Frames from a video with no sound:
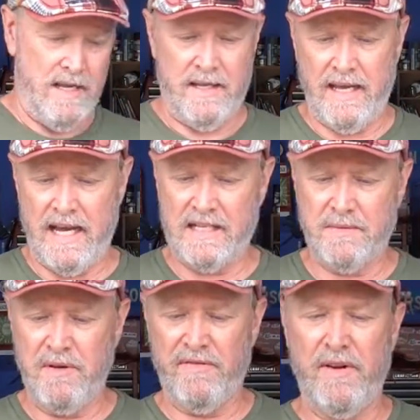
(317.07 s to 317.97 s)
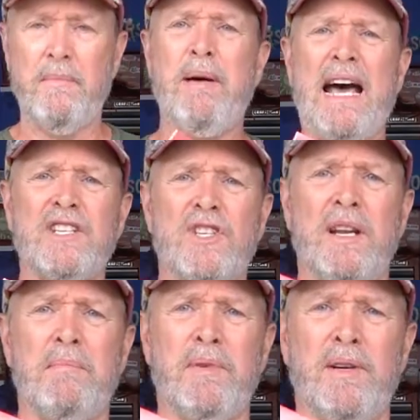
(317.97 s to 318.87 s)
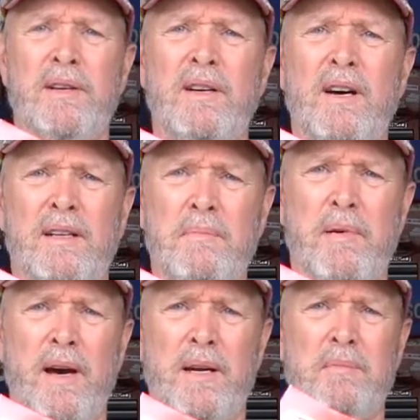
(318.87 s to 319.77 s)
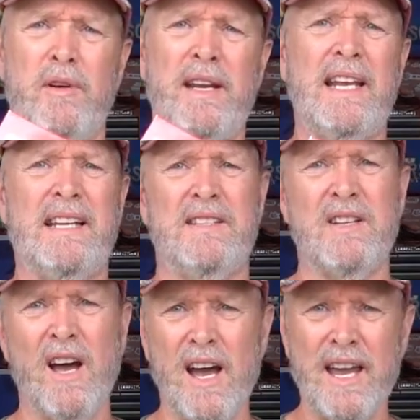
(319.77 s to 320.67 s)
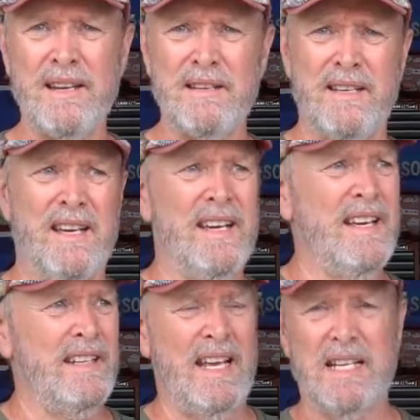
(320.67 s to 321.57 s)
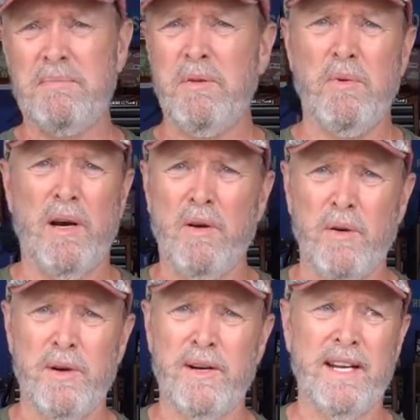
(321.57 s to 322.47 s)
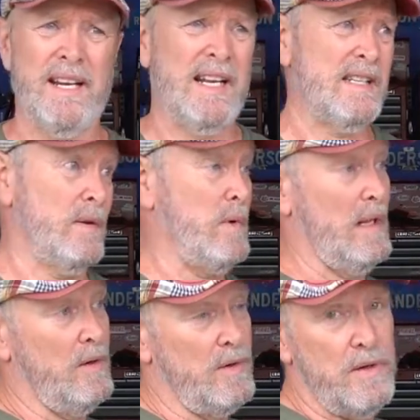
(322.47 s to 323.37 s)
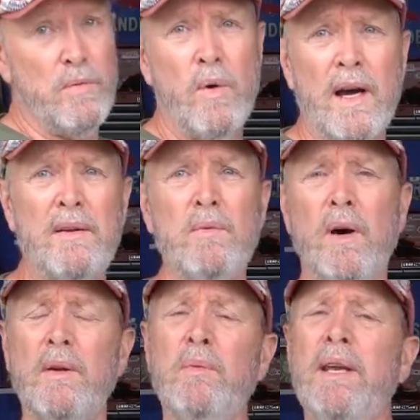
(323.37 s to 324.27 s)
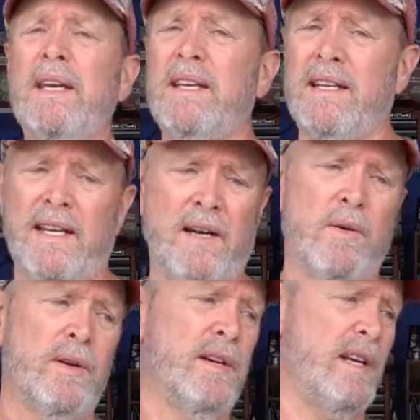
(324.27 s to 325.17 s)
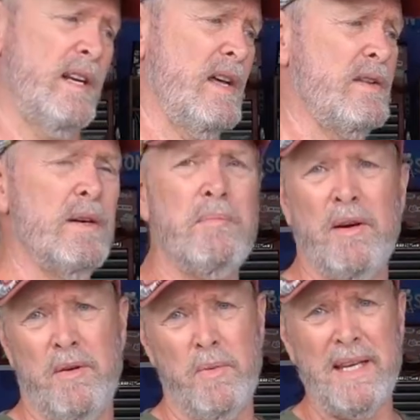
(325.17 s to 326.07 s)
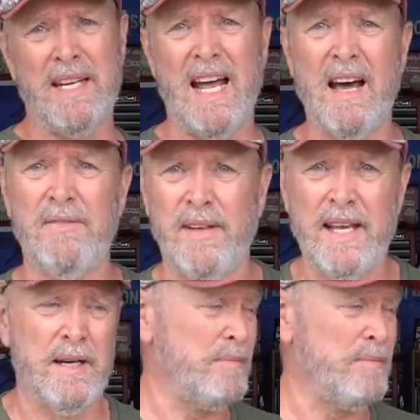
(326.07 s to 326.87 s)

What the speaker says: they asked me for the batch number on the bottom right-hand side. They asked me where I ordered it. I said, well, I ordered one week, and then I ordered another about a week and a half later